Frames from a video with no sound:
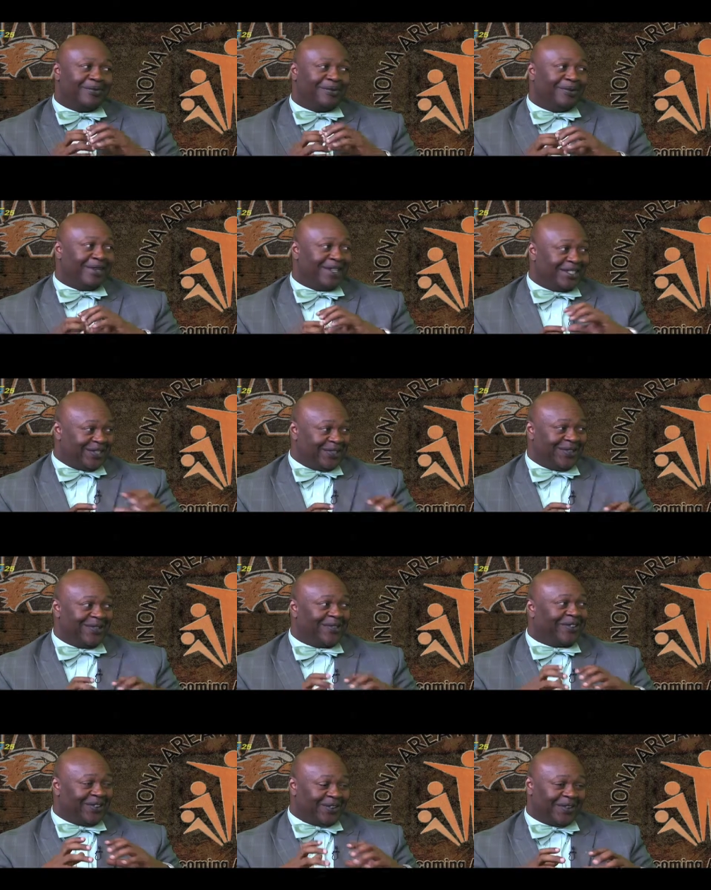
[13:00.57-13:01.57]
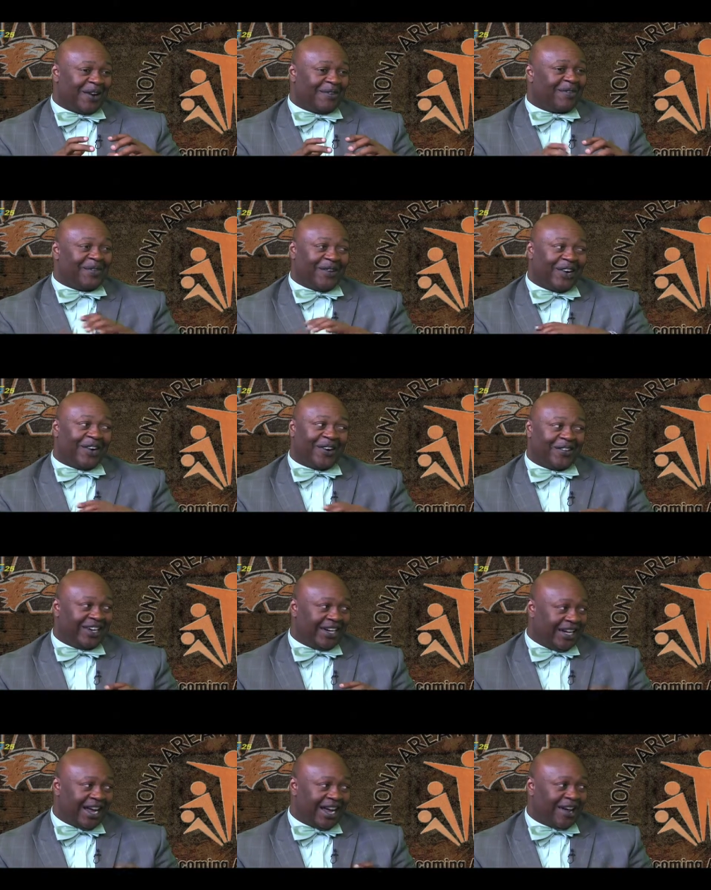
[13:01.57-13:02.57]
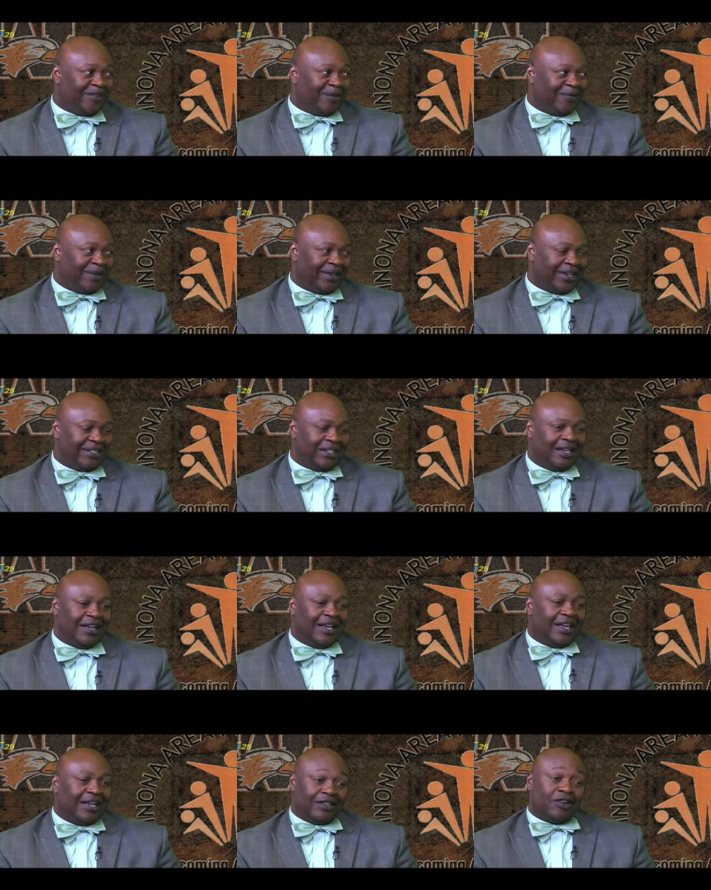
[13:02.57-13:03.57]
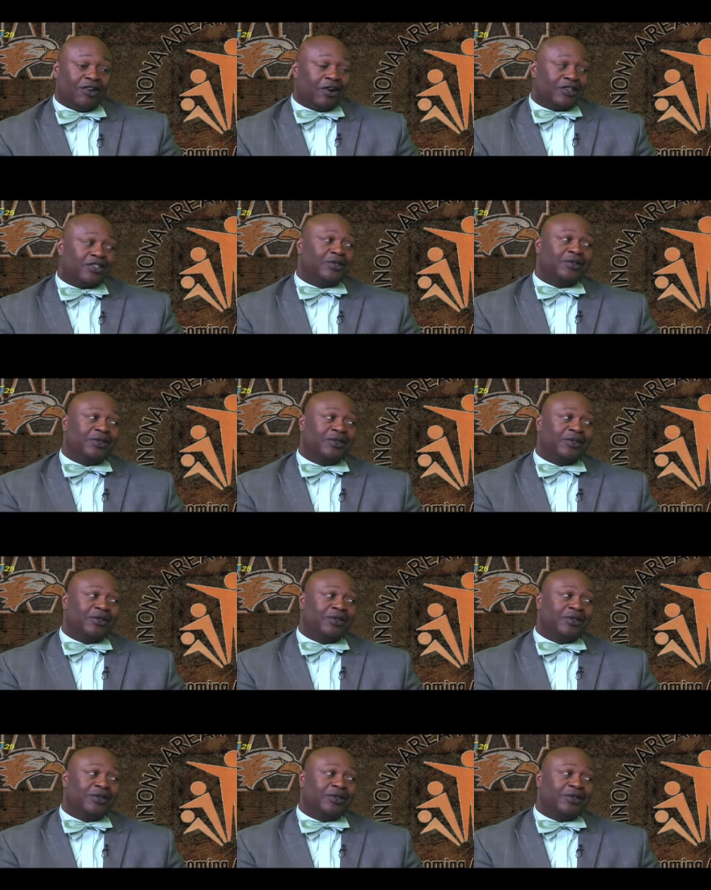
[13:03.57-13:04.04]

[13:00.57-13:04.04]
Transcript: preschool programming we already have in yeah. place there are school